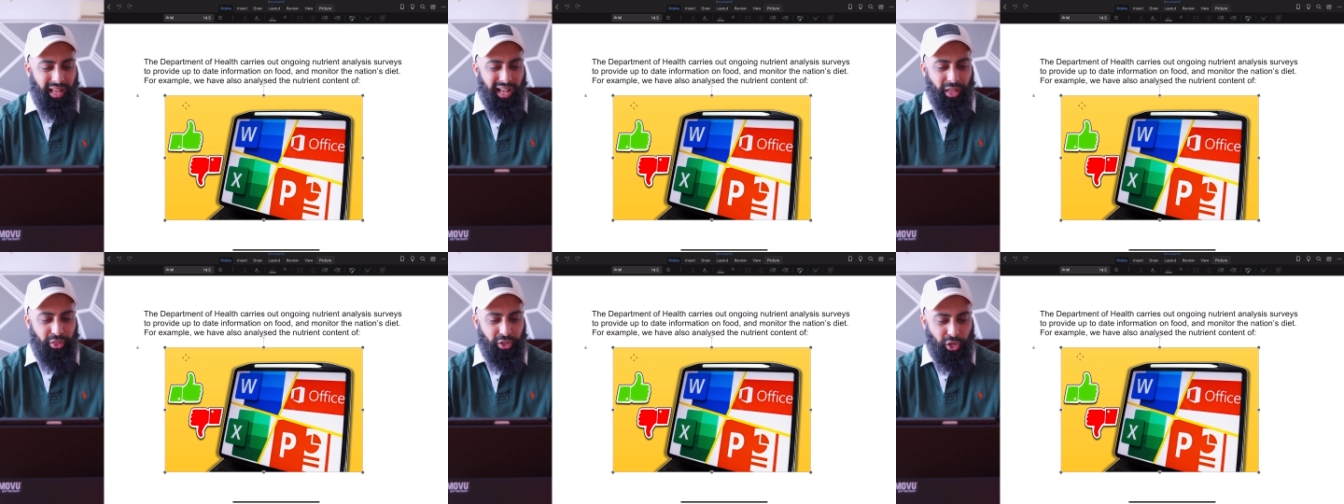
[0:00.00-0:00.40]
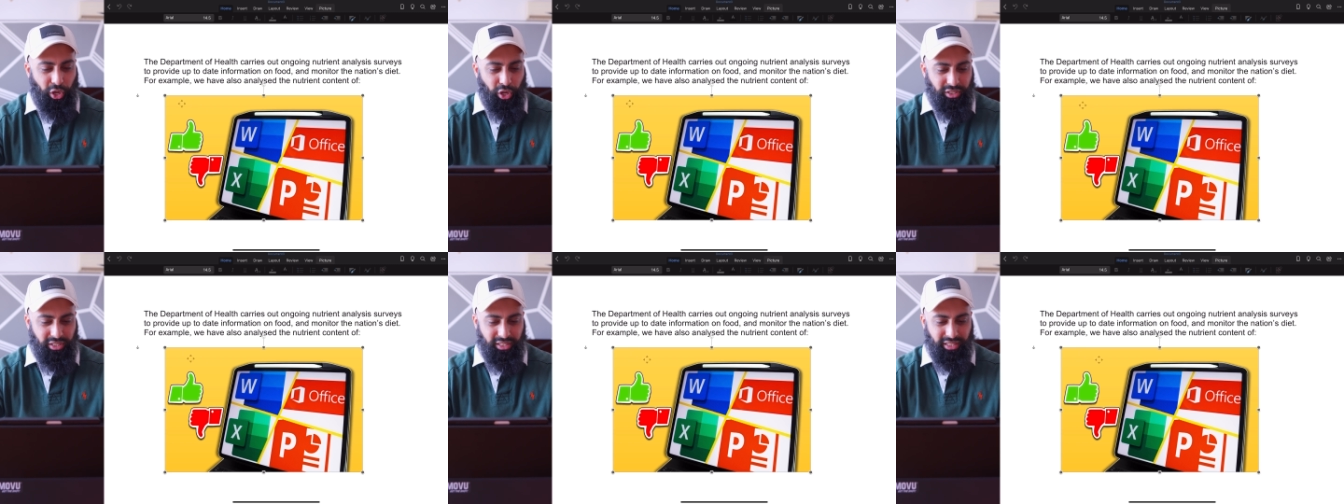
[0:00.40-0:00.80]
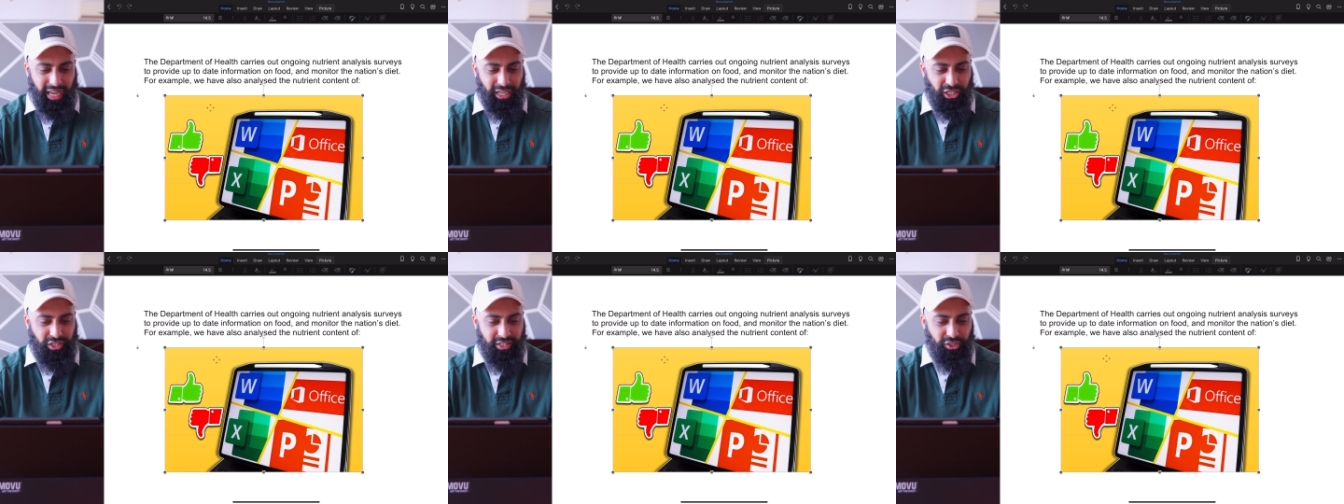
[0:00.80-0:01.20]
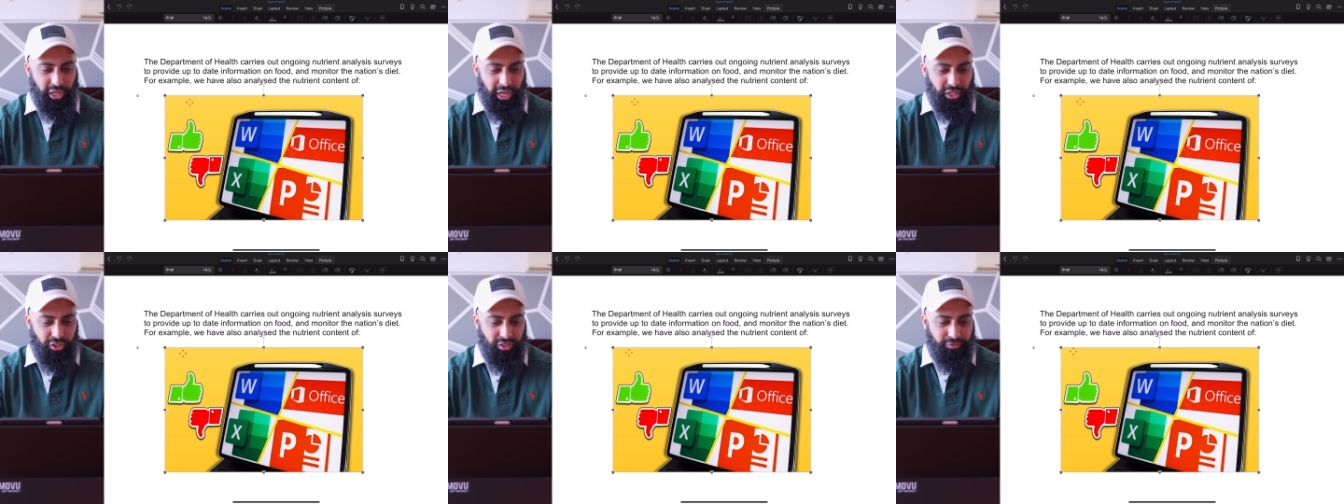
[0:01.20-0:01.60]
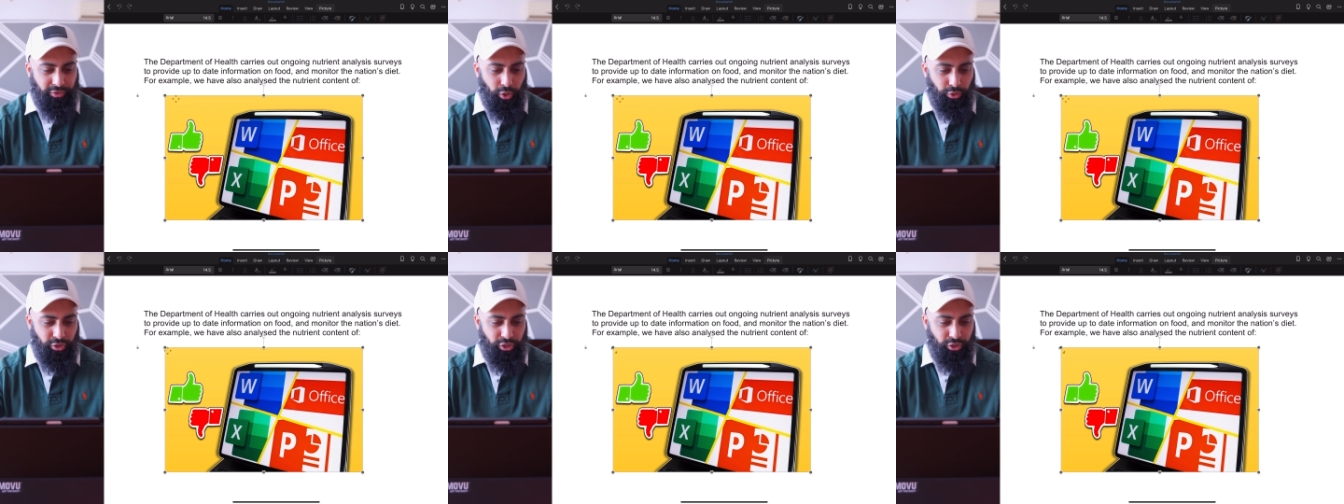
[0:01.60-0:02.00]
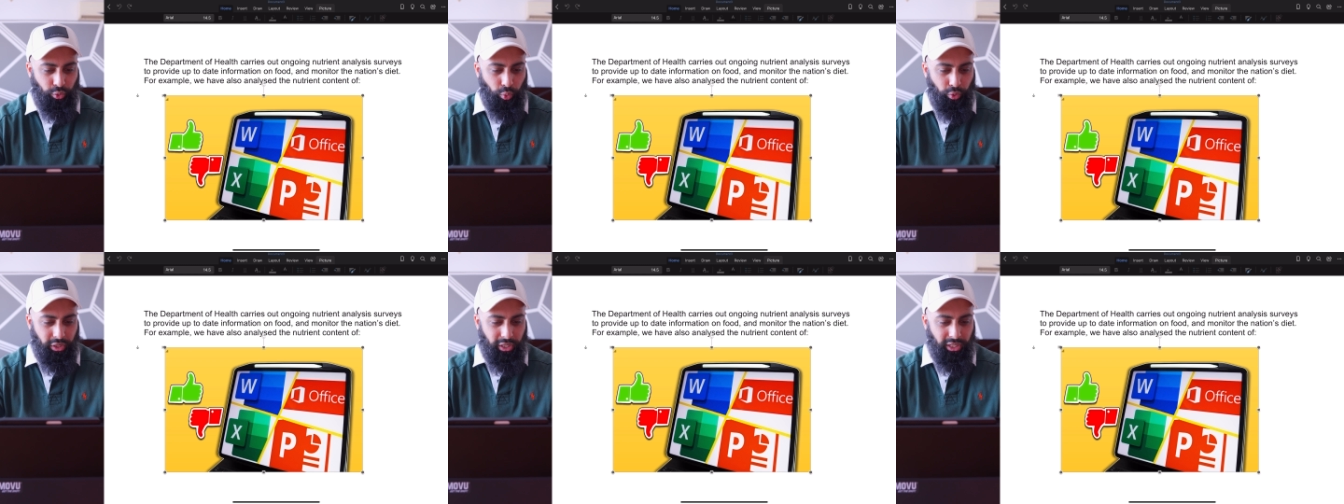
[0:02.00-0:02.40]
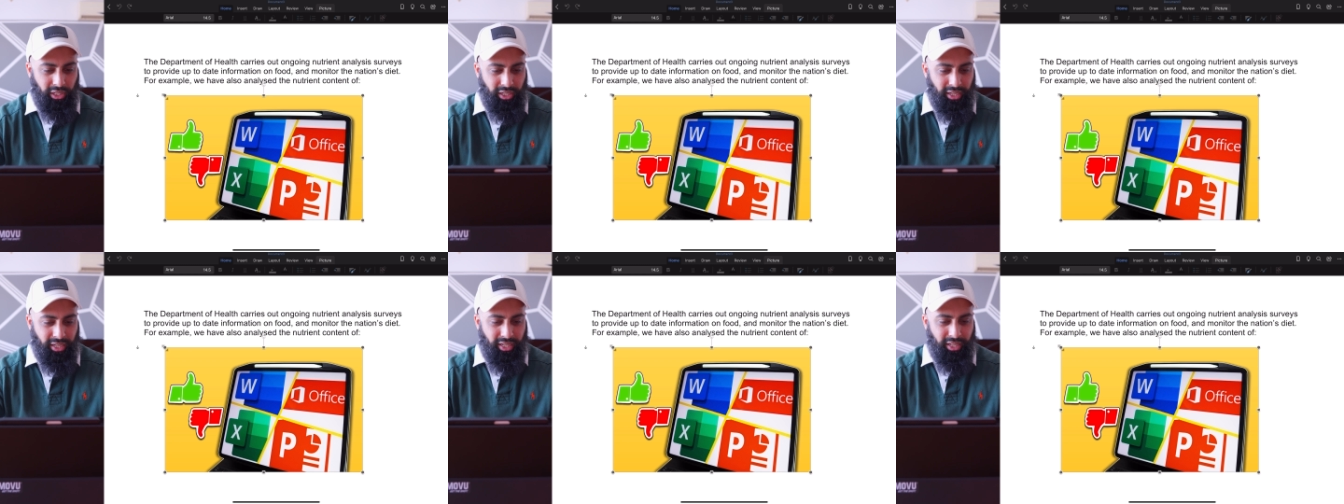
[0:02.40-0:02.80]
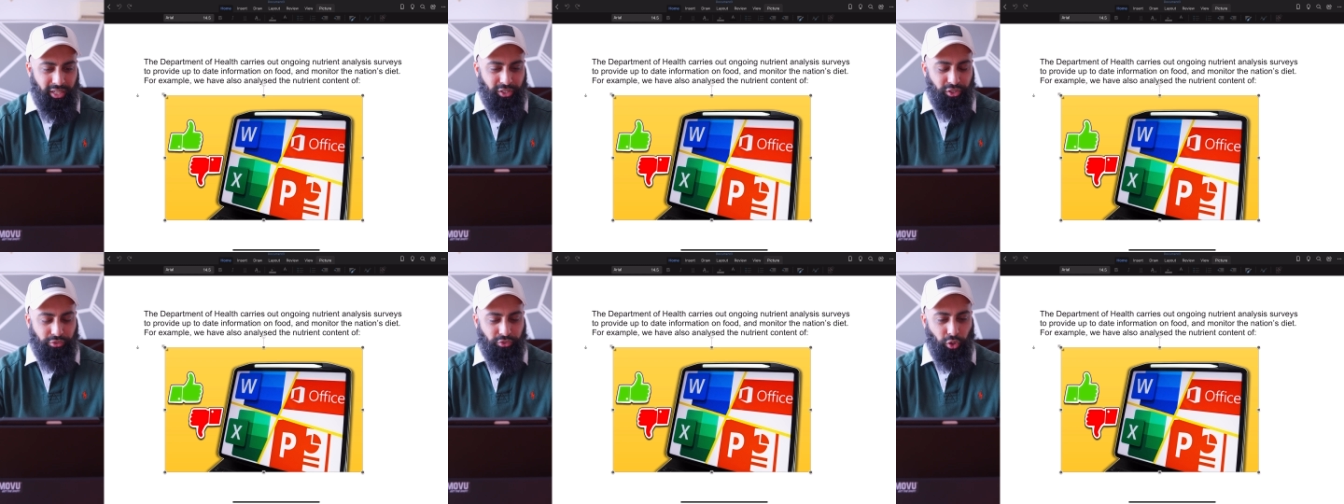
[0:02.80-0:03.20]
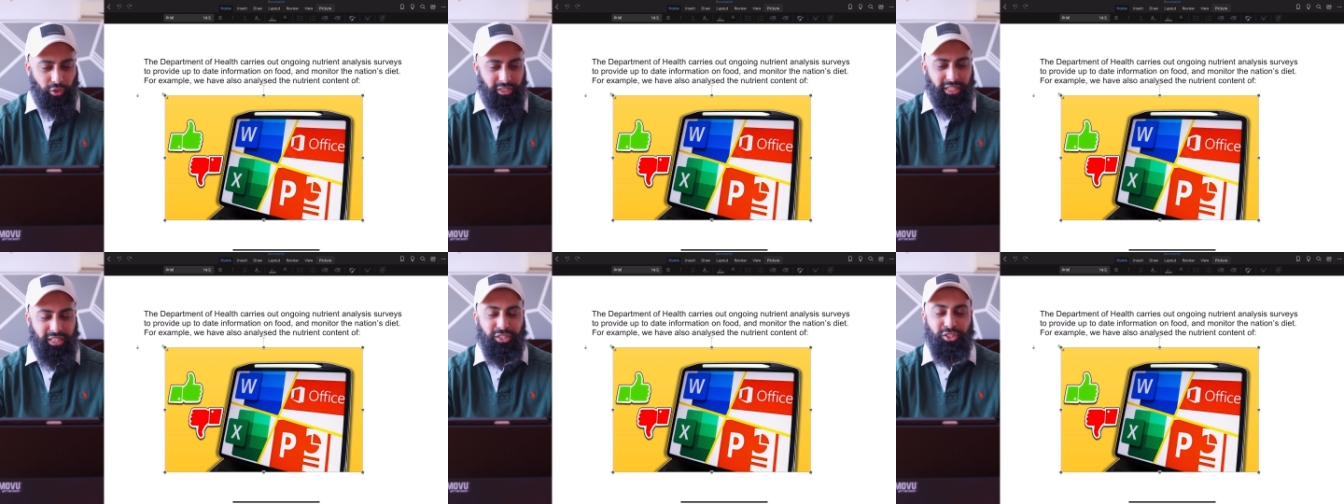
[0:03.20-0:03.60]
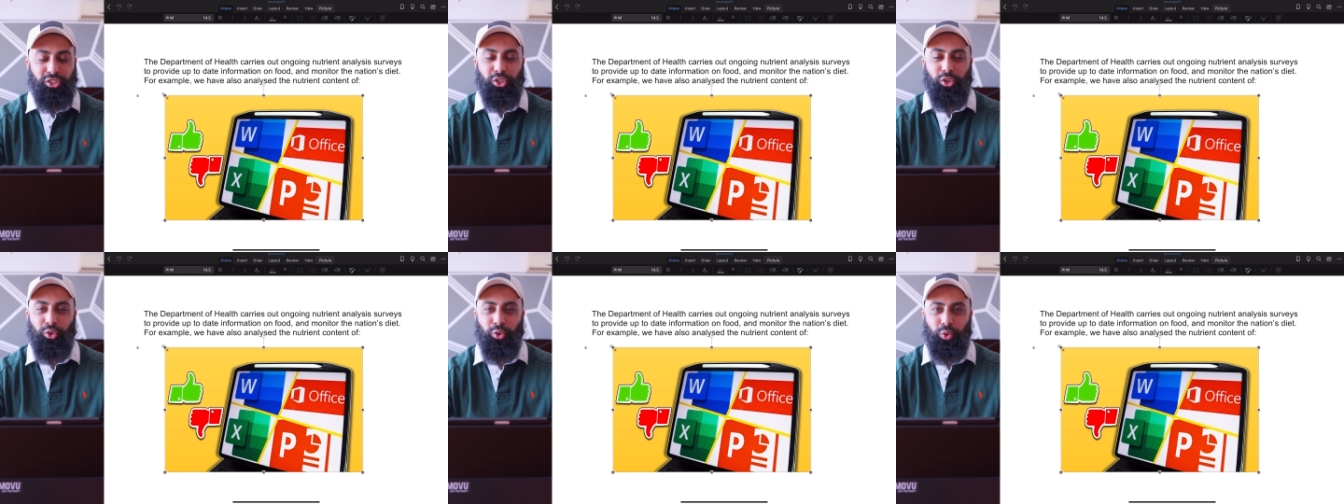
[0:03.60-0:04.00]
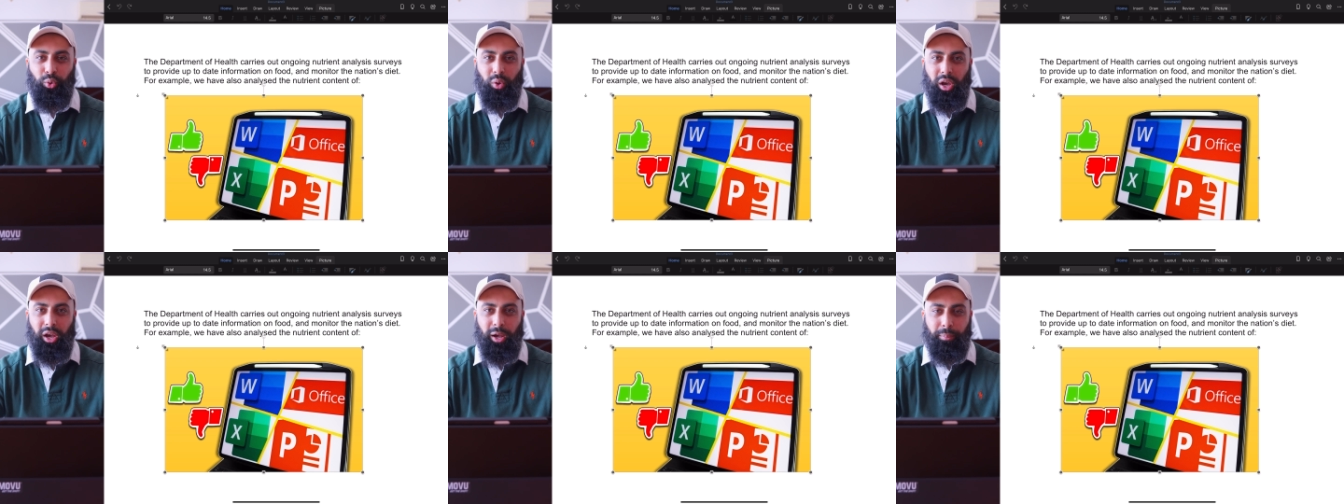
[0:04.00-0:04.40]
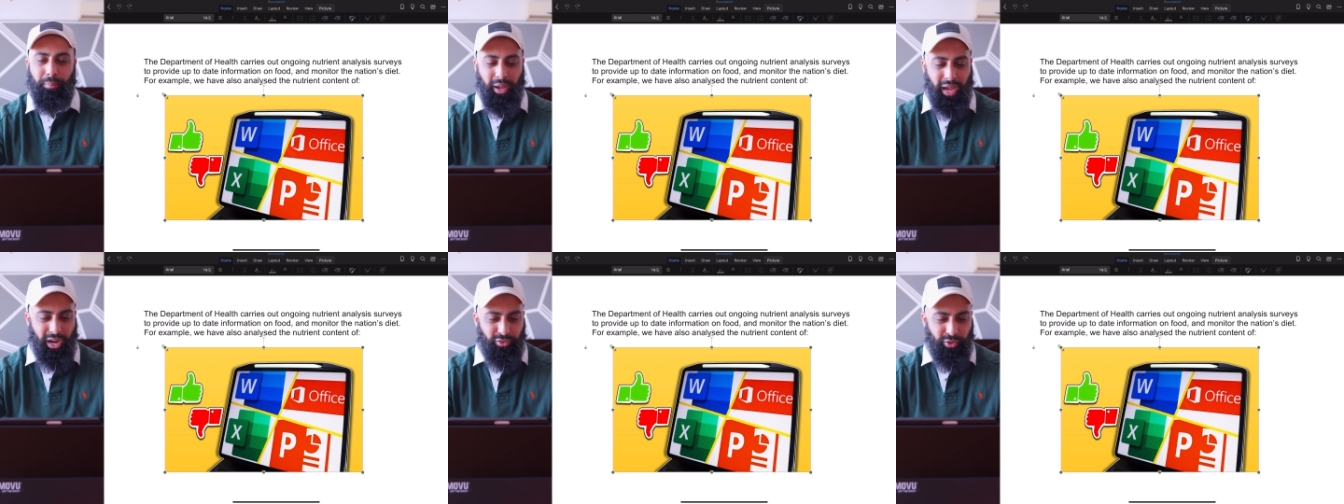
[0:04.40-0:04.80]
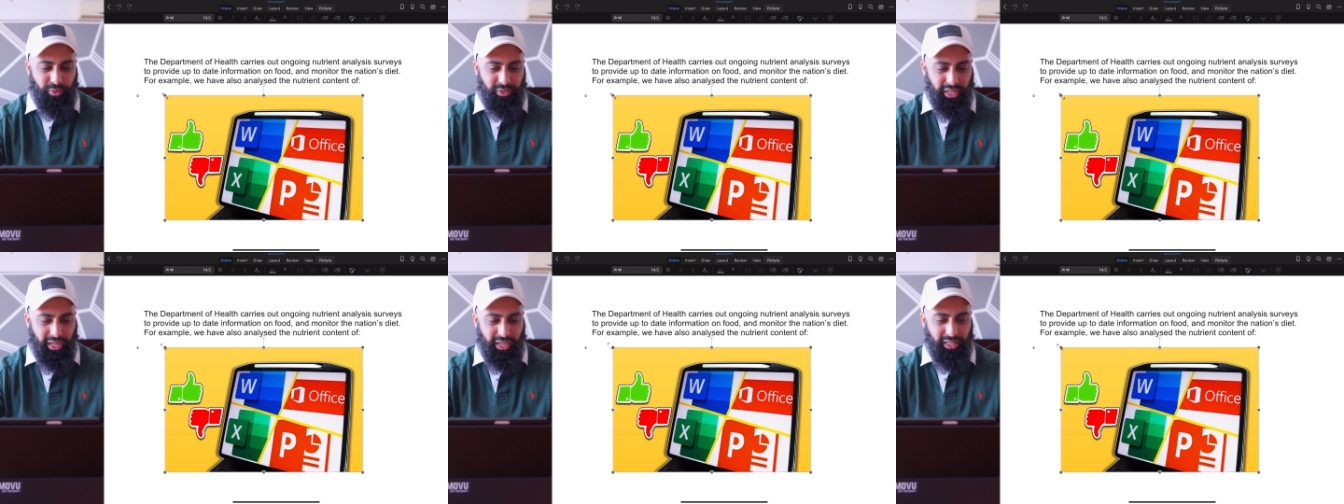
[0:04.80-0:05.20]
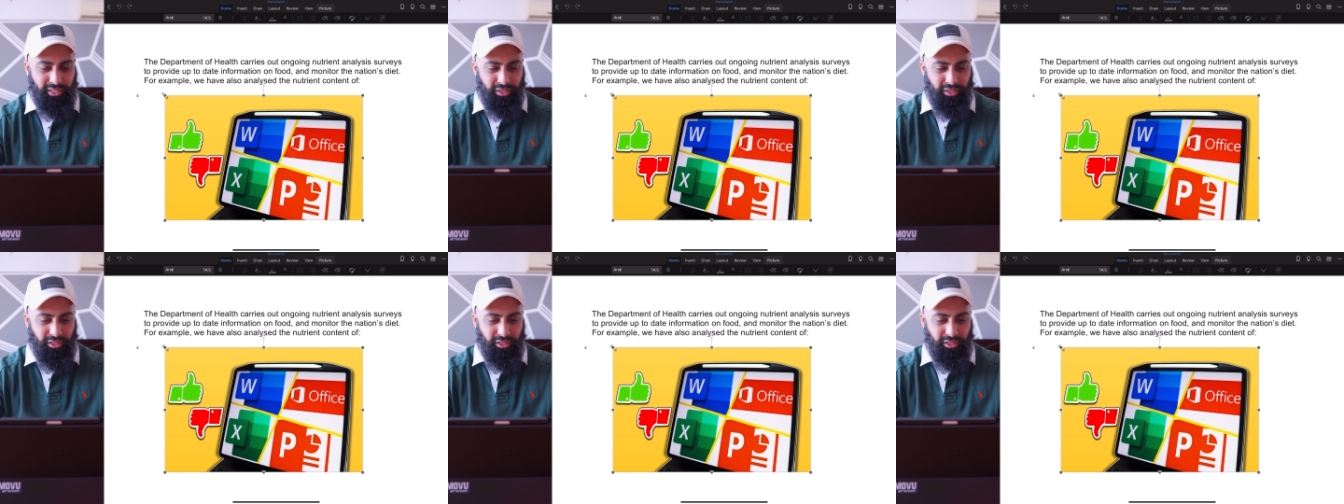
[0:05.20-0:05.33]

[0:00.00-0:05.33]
How the cursor's actually changed. If I go to this corner, you've got these two um, arrows here.